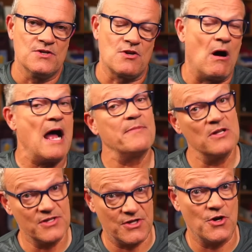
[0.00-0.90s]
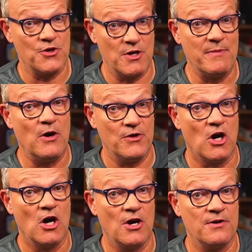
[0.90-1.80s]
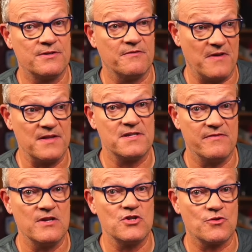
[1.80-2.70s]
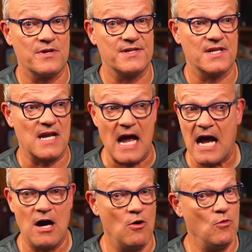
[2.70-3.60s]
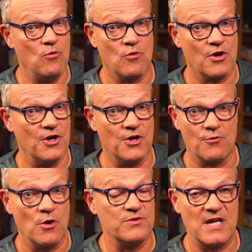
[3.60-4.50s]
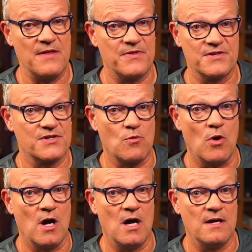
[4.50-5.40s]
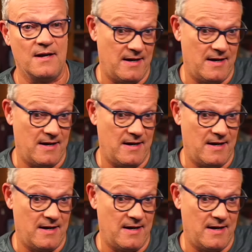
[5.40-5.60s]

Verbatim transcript: So I'm concerned about our defensive injuries and how we're going to rotate this squad.